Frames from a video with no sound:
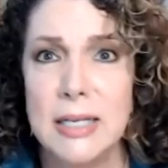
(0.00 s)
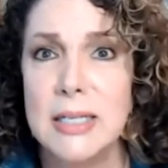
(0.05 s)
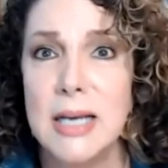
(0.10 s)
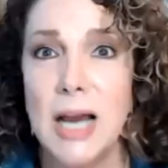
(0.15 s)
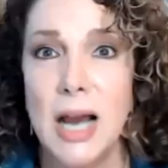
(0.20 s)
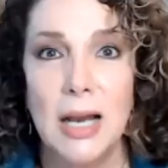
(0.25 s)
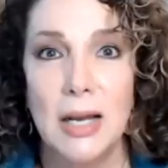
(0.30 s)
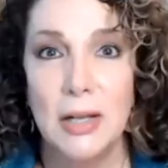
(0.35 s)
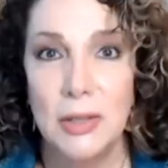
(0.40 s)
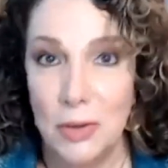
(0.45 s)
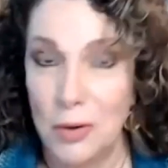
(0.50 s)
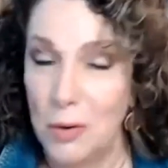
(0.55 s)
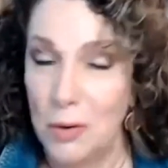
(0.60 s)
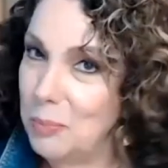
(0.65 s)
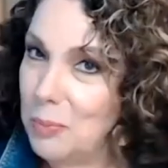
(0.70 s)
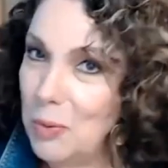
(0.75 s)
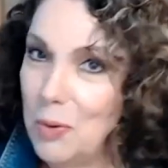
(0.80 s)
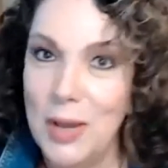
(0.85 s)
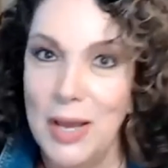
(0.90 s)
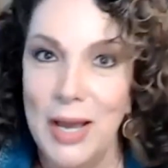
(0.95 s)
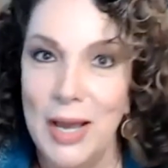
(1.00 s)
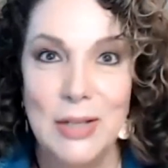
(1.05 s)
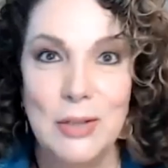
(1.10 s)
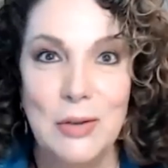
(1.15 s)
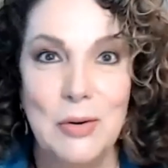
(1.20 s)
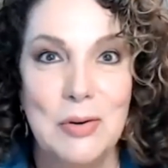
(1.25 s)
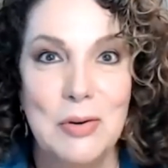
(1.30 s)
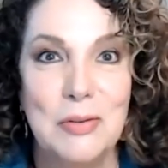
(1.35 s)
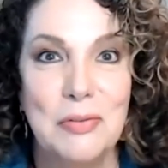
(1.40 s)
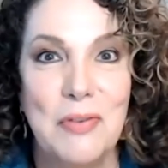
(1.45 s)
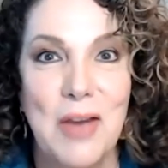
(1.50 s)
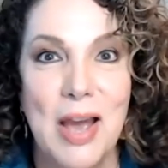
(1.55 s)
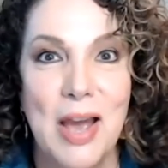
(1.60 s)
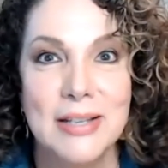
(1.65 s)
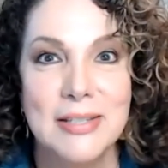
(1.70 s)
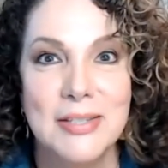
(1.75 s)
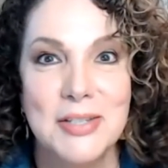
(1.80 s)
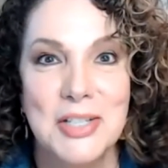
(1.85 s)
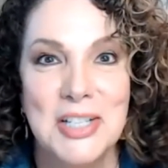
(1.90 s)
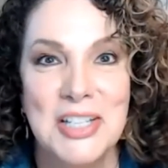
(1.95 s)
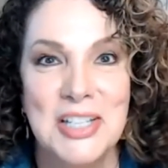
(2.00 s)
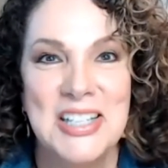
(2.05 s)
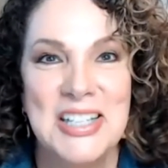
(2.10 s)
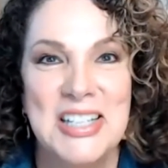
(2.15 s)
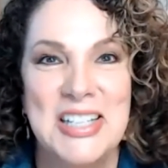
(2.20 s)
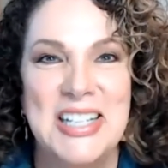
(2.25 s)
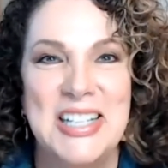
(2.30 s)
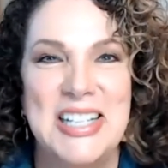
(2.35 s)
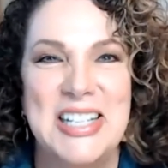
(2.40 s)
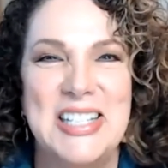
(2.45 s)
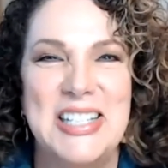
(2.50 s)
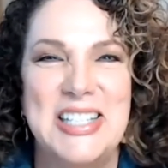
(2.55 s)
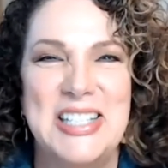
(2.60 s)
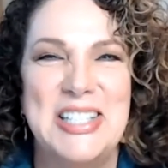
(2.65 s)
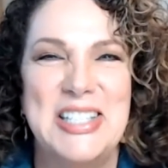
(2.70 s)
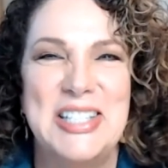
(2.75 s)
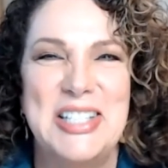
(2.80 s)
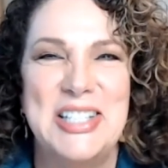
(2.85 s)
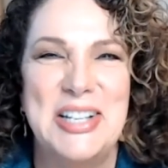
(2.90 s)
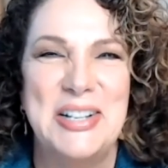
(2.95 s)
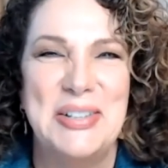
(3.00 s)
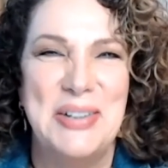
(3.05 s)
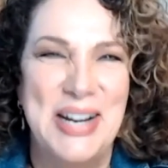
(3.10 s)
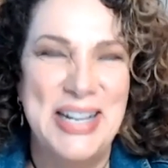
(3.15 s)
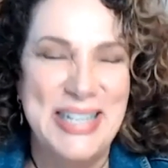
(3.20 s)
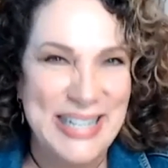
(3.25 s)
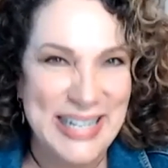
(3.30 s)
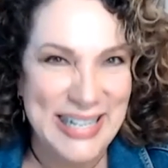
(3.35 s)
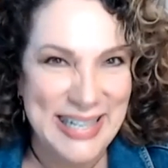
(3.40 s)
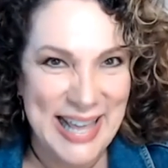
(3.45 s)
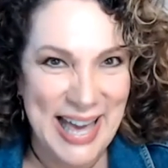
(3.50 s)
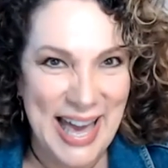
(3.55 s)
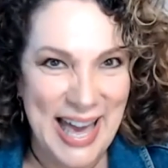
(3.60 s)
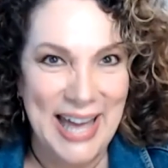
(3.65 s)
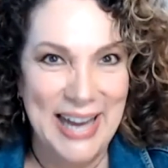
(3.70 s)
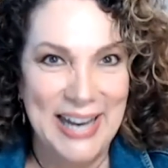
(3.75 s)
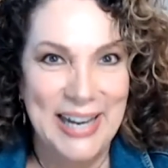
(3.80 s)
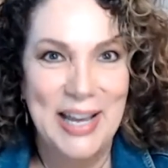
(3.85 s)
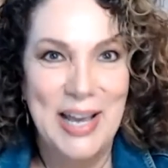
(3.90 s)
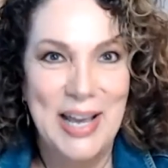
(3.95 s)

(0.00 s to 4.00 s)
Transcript: tile, or boy, I learned fast. So I did that.